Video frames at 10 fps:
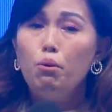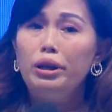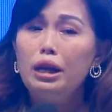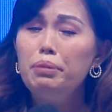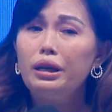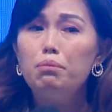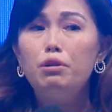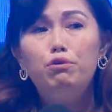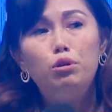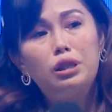When I
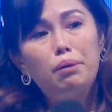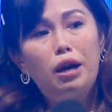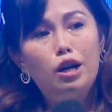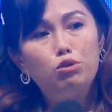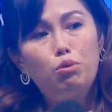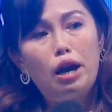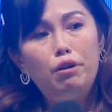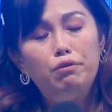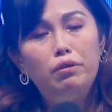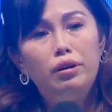become a full-time
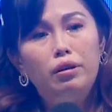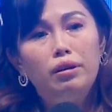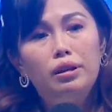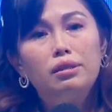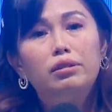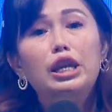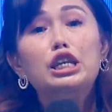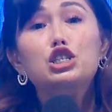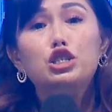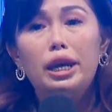housewife,
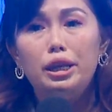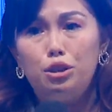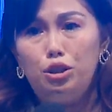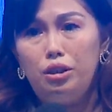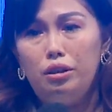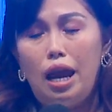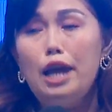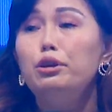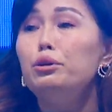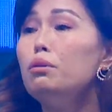things change.
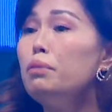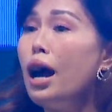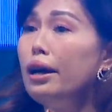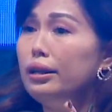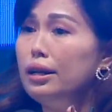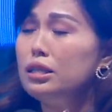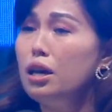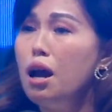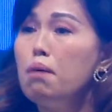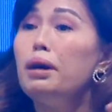I don't know about
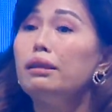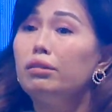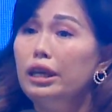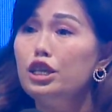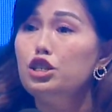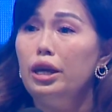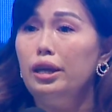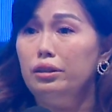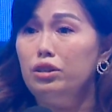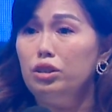others, but things
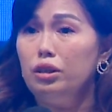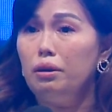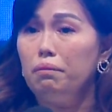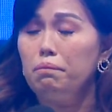change.